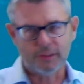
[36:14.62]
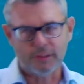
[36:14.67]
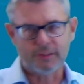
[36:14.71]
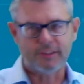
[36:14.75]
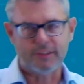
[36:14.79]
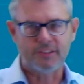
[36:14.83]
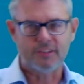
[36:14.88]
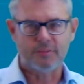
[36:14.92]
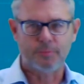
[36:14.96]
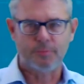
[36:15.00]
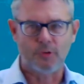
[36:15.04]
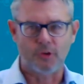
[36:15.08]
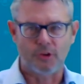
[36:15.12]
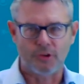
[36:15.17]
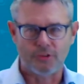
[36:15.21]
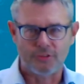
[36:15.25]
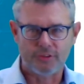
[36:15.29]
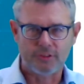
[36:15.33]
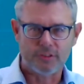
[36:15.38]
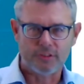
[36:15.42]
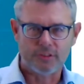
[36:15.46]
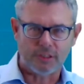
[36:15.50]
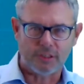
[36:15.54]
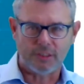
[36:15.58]

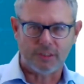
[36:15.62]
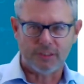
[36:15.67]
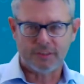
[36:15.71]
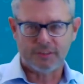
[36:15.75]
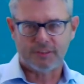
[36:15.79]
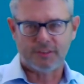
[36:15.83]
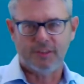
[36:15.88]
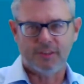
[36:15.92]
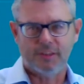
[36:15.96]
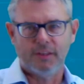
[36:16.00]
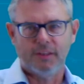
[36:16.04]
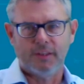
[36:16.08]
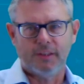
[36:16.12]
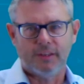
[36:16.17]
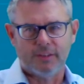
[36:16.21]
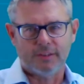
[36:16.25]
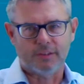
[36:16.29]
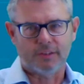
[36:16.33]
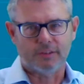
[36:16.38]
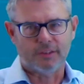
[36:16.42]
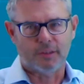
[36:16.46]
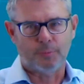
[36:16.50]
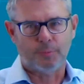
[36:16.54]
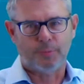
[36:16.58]
dispersion called.
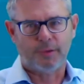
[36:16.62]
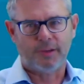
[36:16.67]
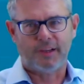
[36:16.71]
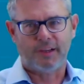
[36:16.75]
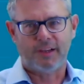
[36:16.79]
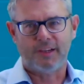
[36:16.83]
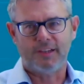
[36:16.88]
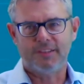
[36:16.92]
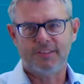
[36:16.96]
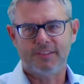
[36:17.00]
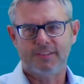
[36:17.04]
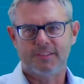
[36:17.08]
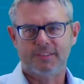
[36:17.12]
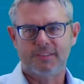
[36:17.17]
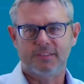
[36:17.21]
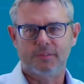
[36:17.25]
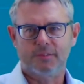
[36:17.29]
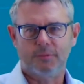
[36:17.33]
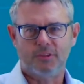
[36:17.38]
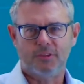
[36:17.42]
So the pulse,